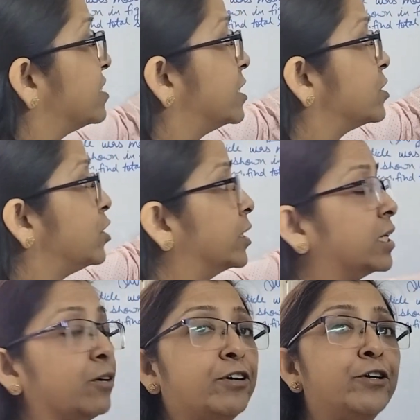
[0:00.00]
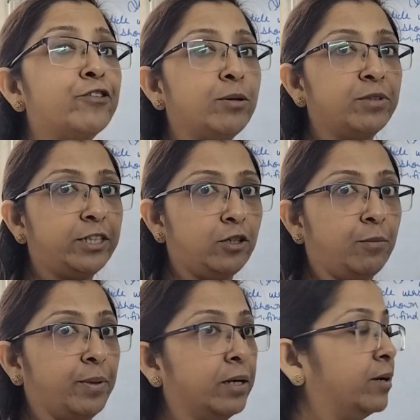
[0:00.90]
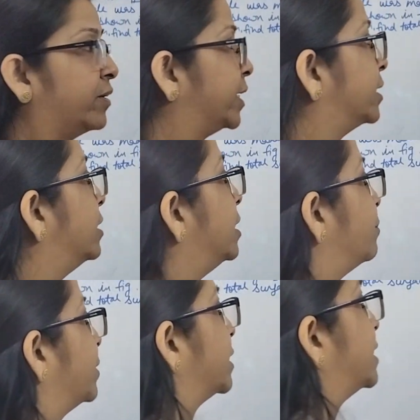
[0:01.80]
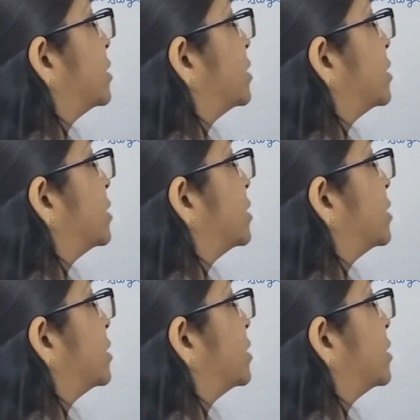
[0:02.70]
it is not covered from the top, right? It